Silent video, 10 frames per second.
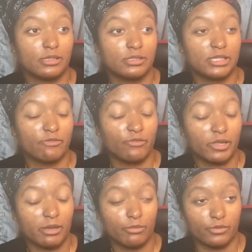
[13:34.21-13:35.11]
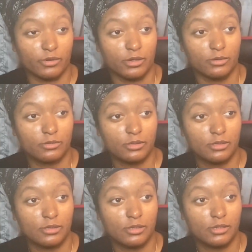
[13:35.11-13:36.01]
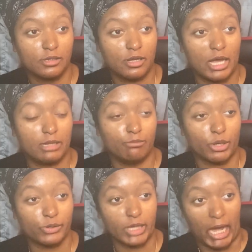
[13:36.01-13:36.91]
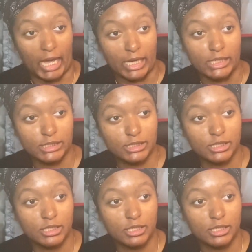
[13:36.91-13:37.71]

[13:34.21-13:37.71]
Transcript: did flamethrow and burned Ash.